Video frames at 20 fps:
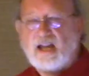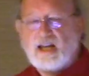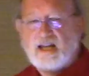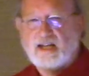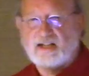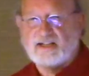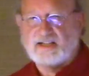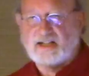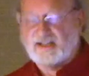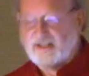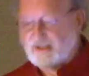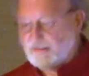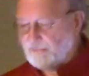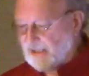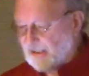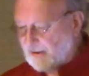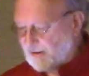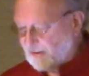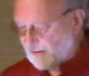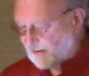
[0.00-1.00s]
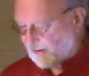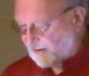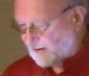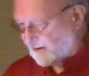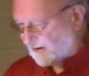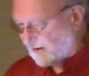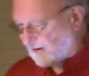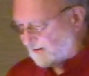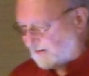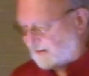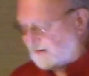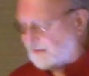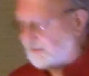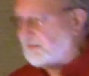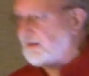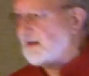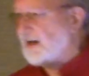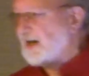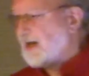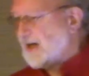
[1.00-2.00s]
It's estimated that the
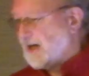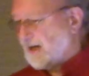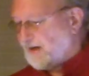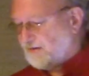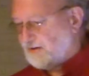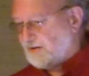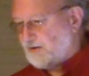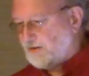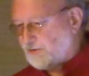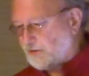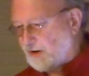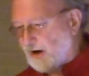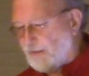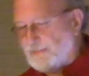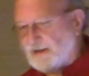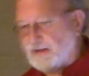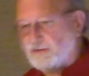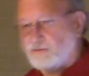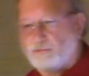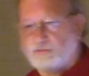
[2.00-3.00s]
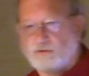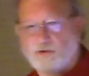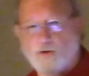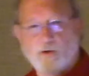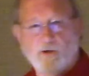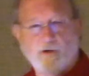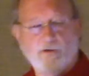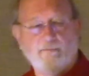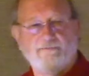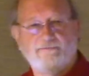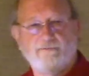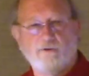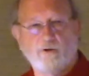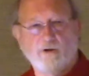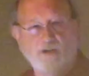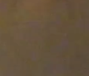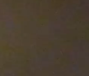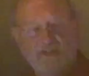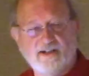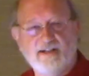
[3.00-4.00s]
tropical
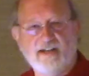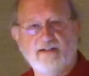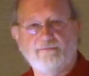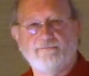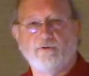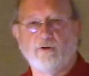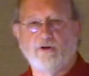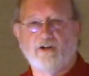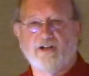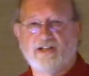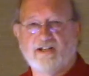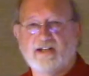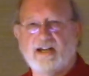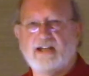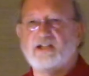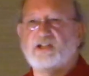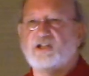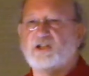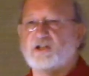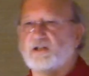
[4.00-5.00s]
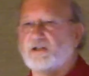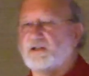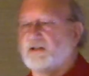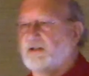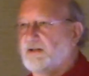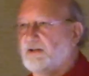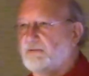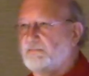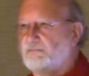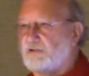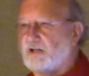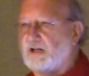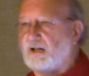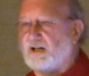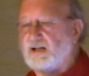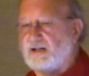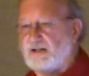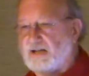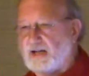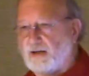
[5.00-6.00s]
forest deforestation, the
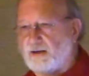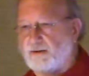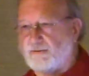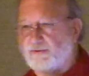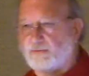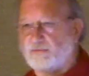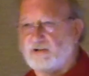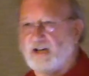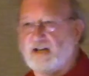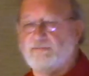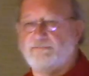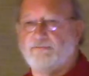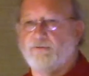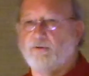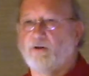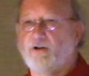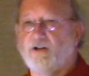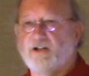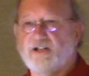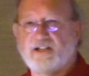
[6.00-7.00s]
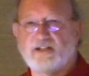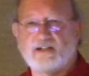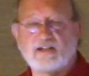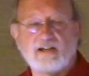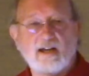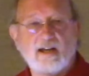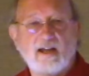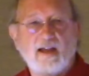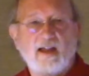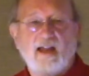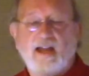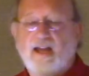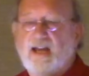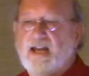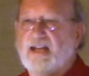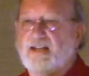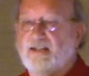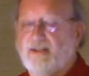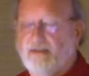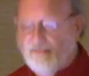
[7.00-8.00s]
cutting down of the rainforest,
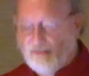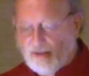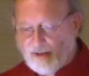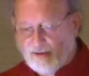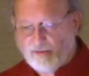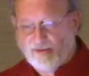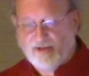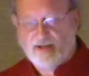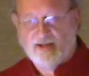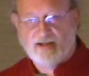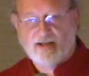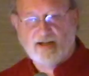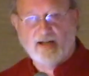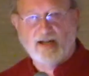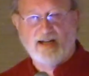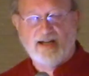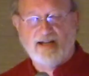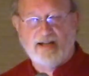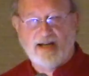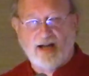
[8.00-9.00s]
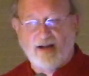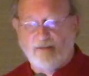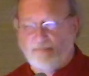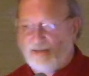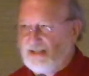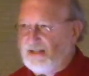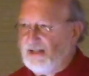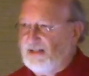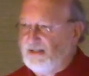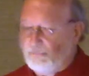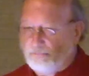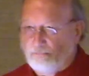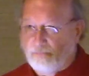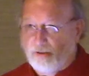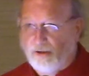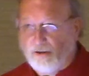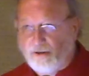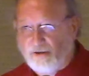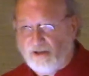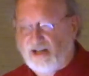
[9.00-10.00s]
and not only the cutting down, but then the
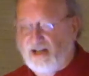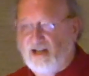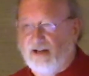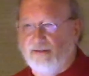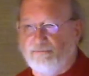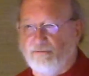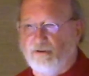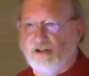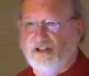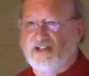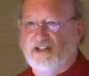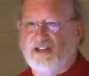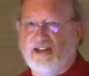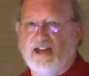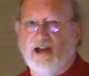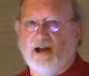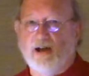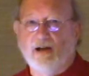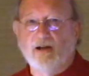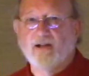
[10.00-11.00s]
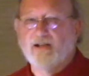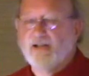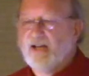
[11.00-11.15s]
burning of what's there,